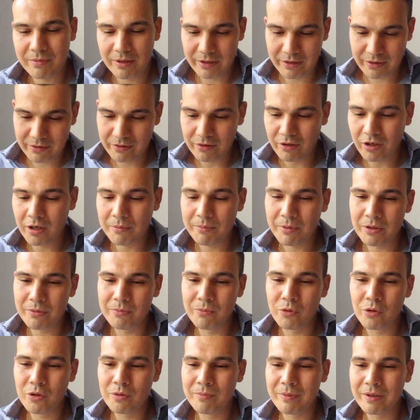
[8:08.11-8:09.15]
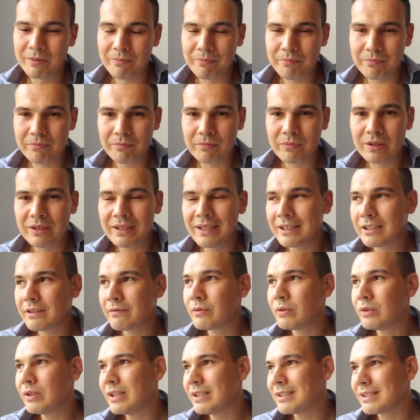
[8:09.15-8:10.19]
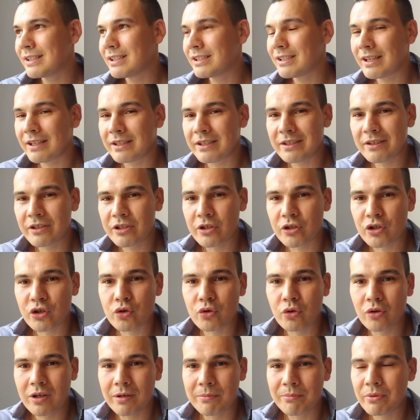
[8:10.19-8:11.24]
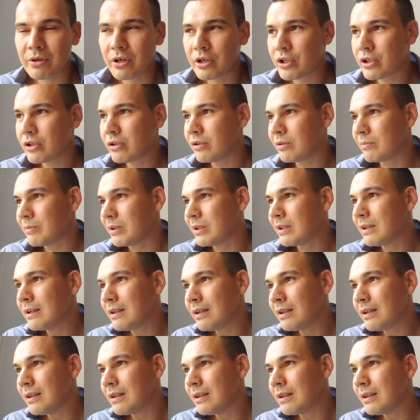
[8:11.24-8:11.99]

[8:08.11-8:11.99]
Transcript: I talk about it more in my next few days because it had such a strong impression on me.